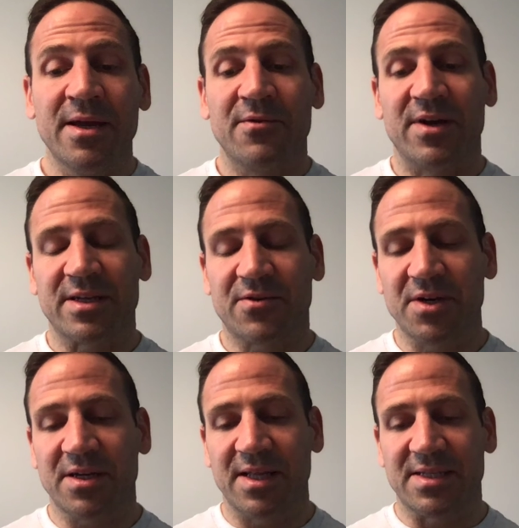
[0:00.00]
Right? The
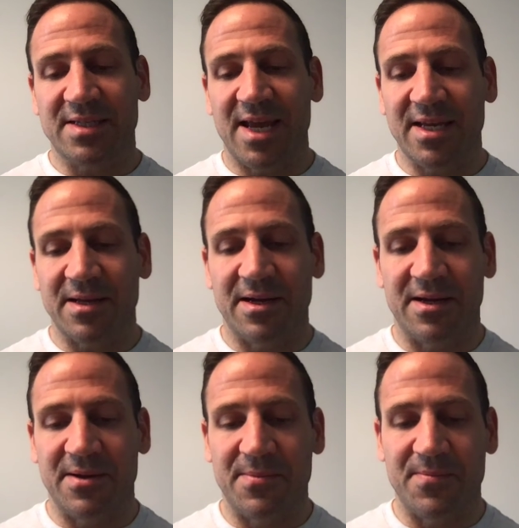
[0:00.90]
critical ed psych
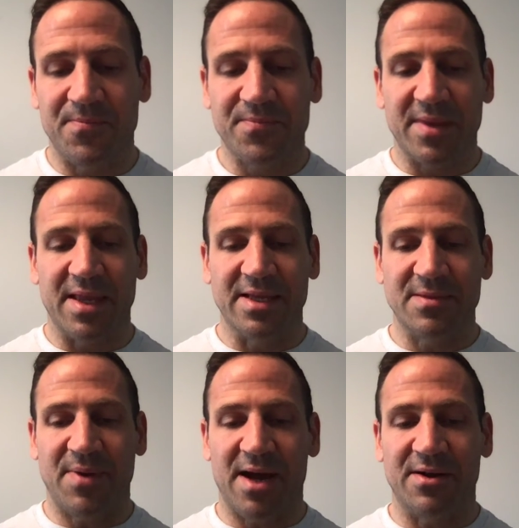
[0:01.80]
is
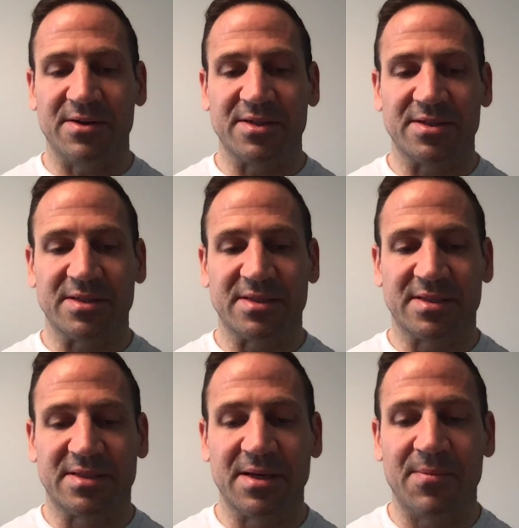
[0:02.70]
about
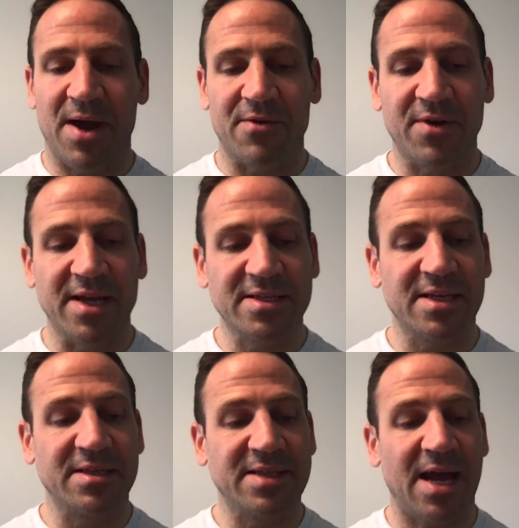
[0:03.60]

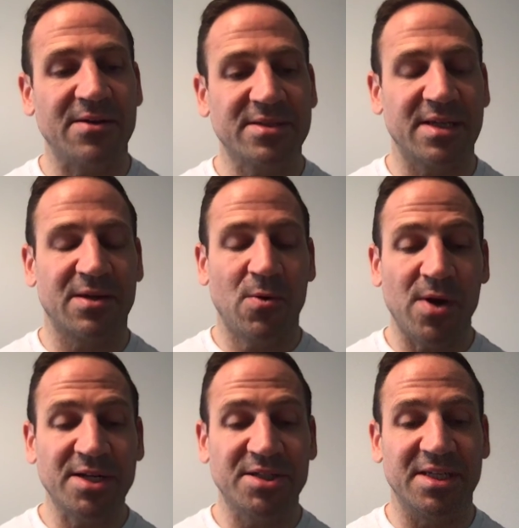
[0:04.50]
raising doubts and
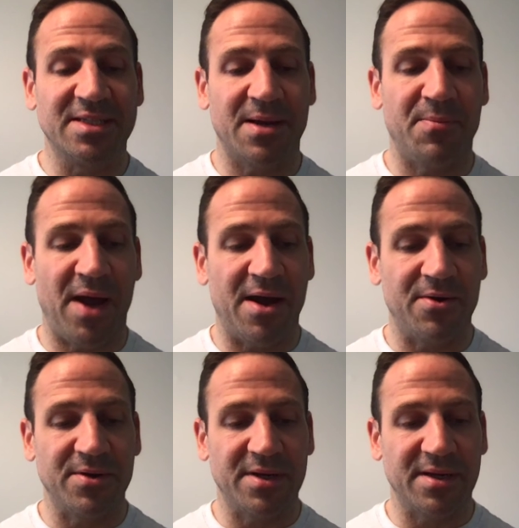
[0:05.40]
questions about